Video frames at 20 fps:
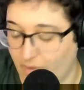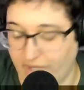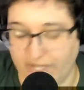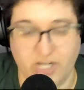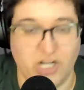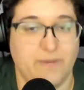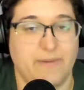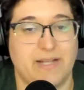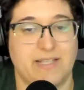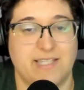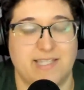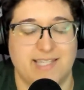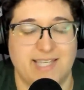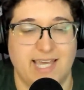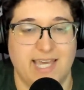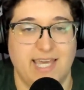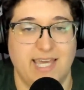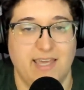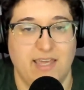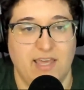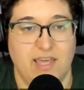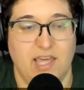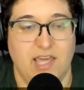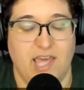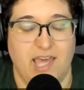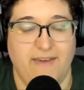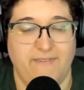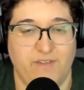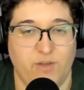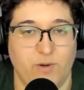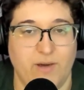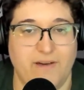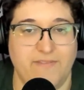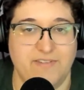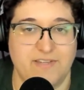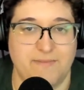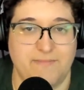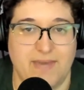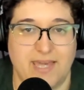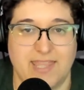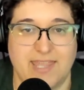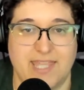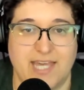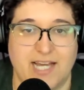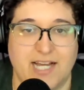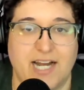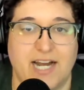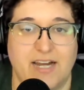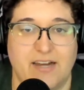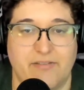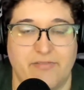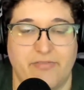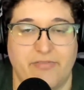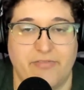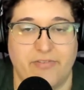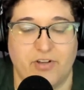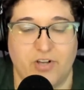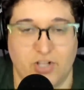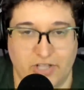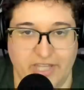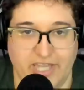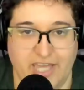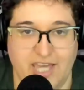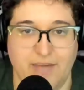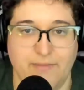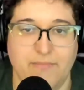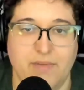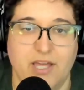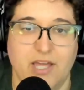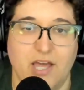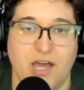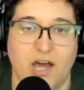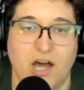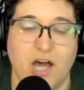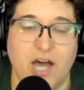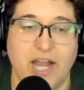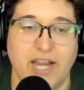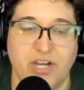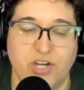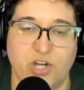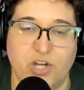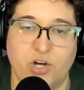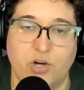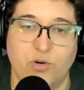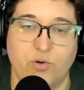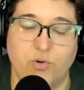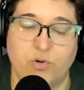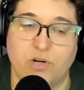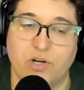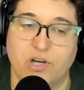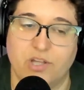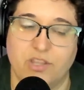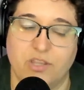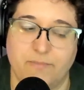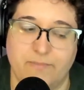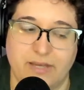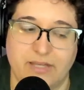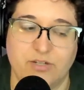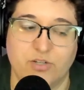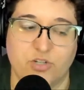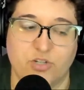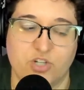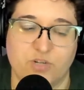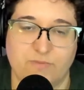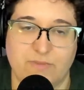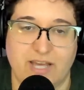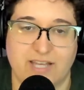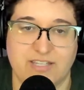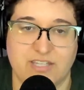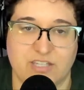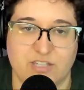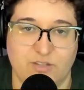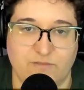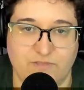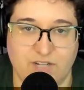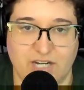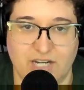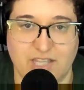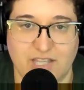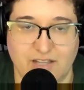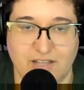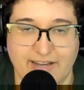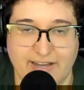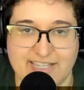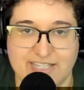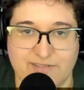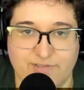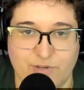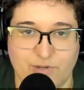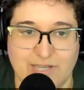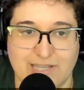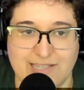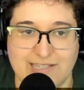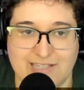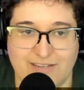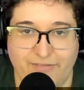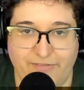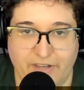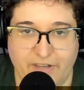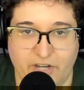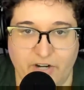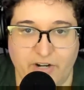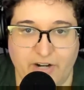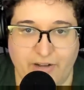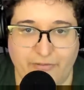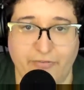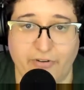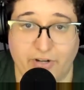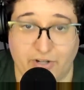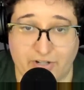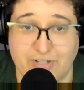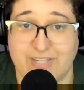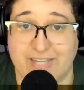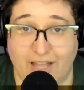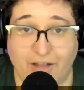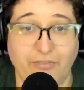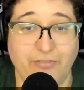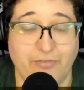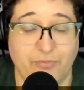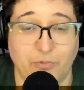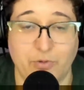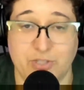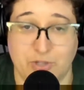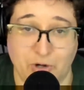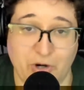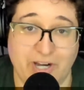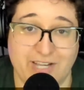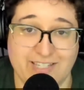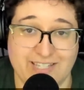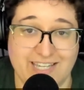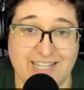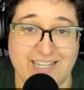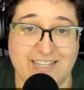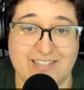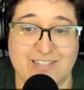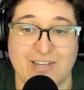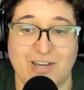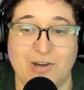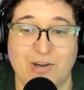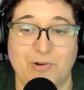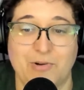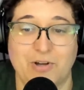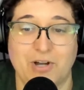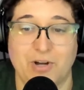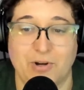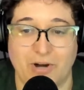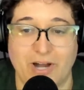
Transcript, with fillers: what you're about to say, mm-hmm. if you have to make that kind of claim, I know the mental gymnastics you've done in the last few days to figure it out for yourself was crazy. So oh.